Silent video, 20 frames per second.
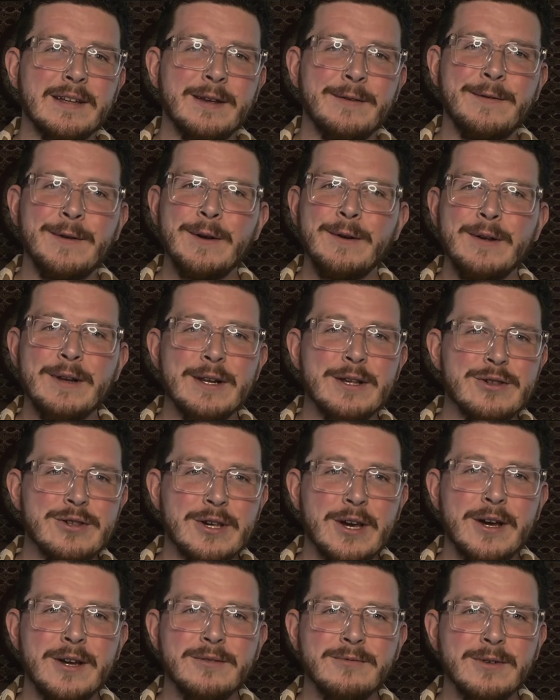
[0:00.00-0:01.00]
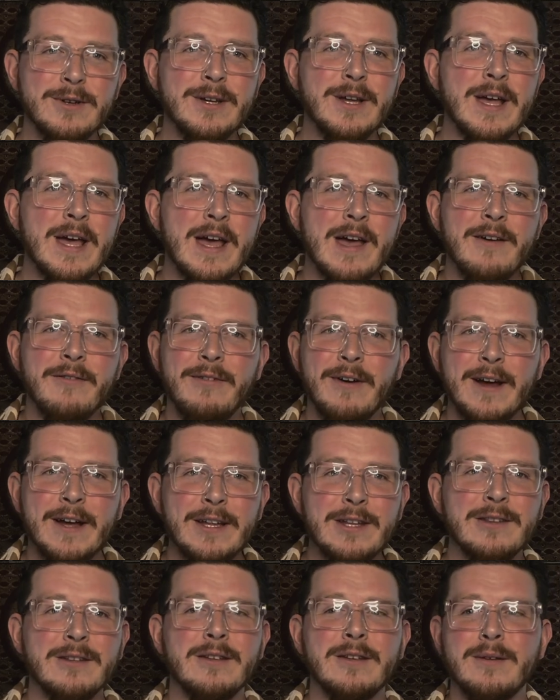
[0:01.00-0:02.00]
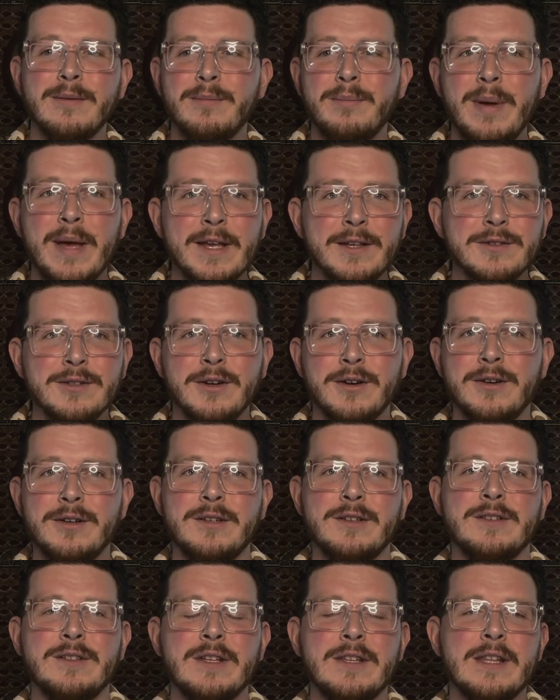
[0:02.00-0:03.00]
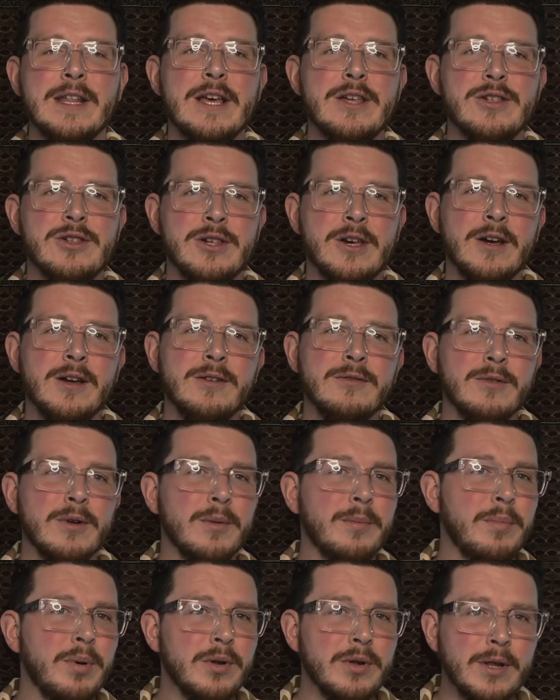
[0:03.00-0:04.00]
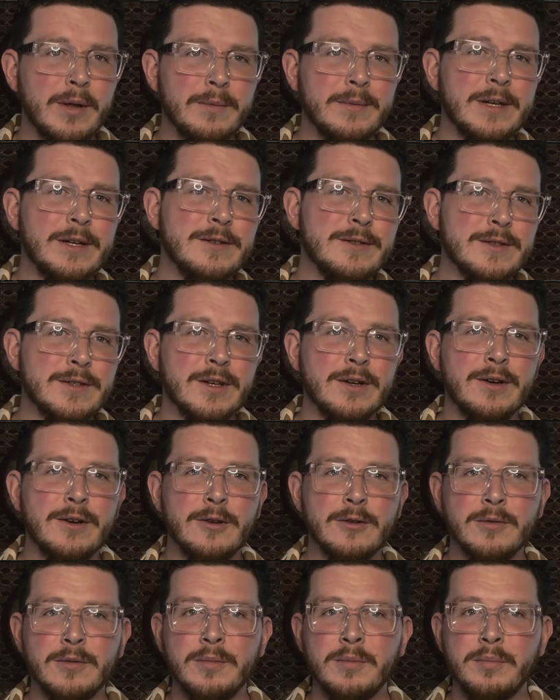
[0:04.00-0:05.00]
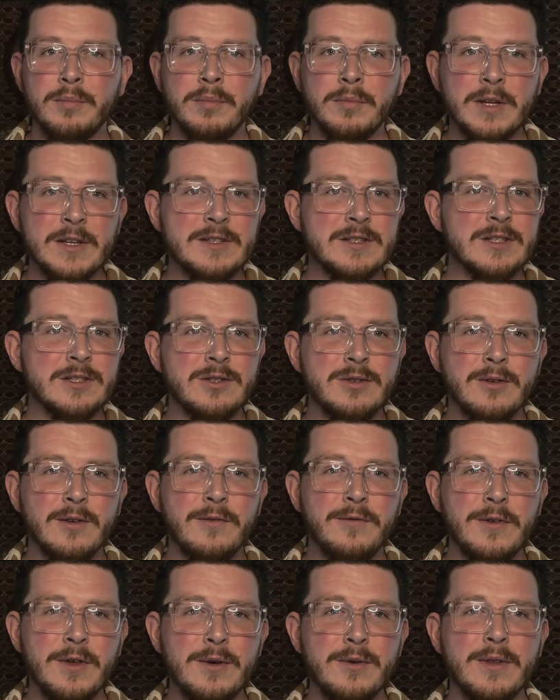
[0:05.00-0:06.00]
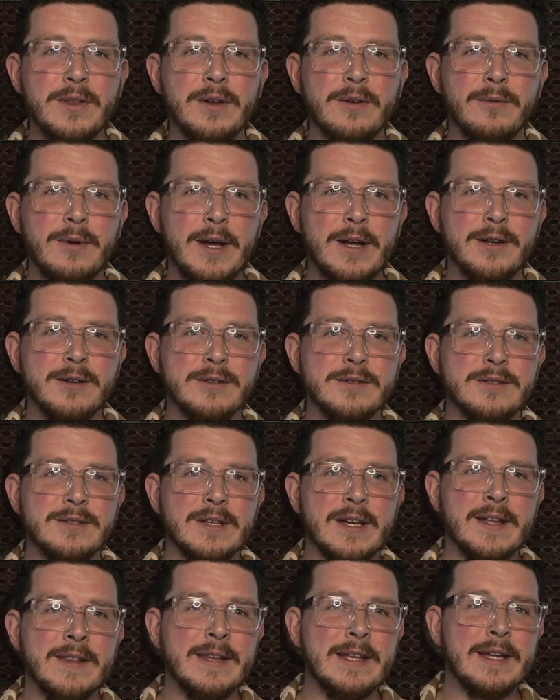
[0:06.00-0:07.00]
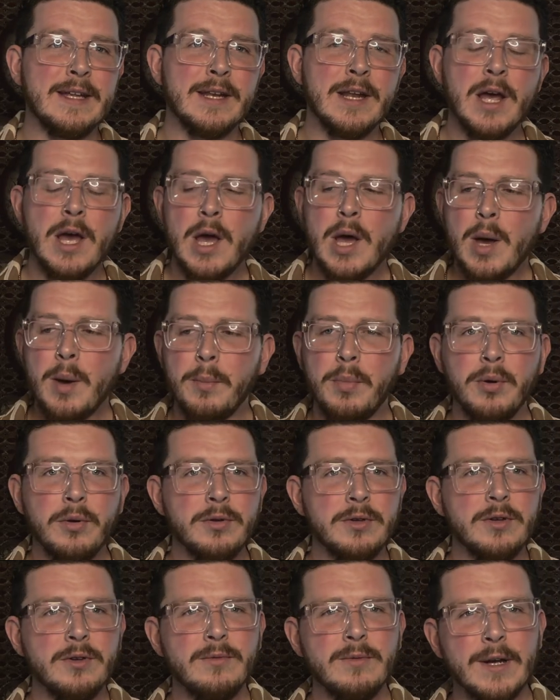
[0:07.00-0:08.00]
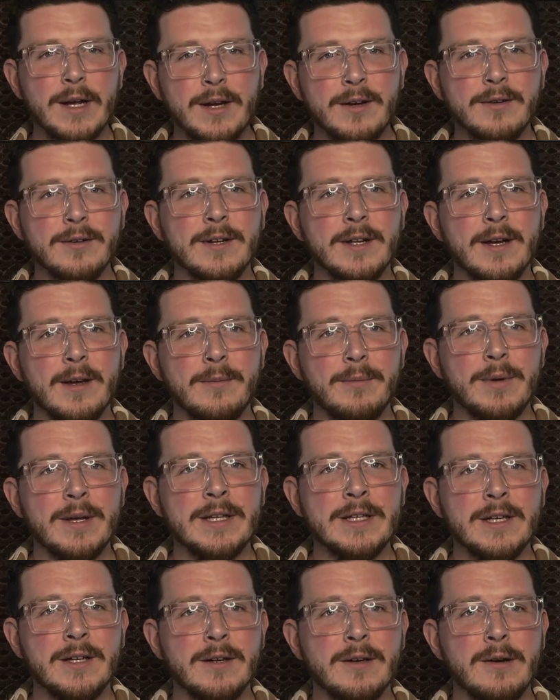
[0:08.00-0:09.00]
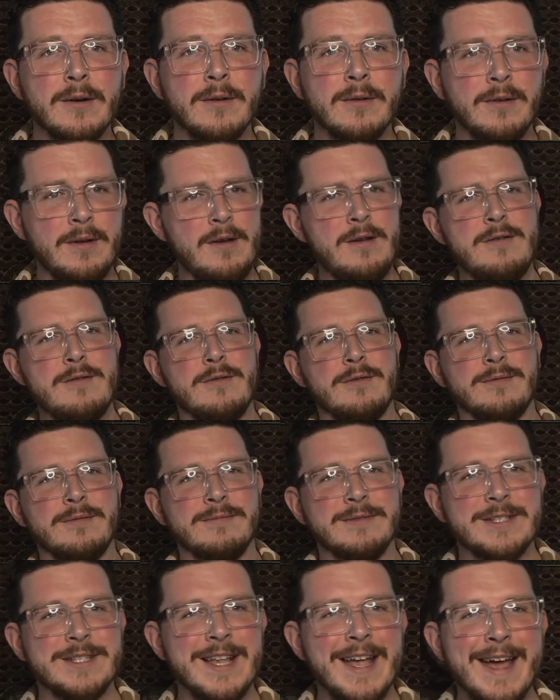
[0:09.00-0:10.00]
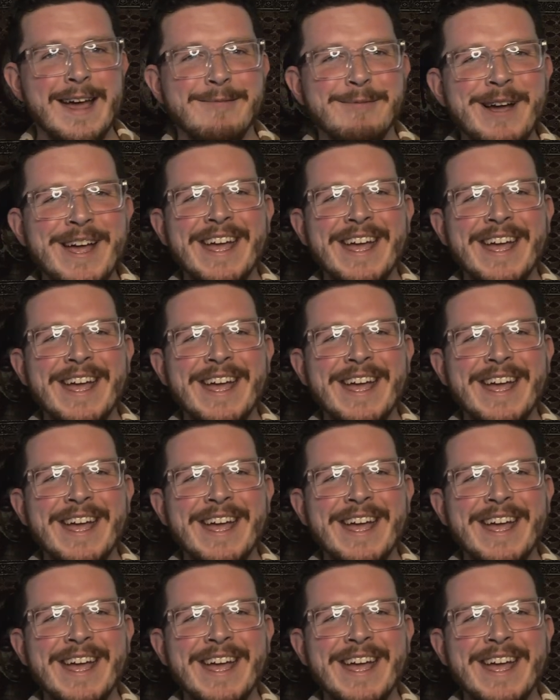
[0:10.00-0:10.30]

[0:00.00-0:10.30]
If you're in a genre, find the best artist in that genre, pull up their song, listen to a few of their records, and then pull your record up and go, oh snap,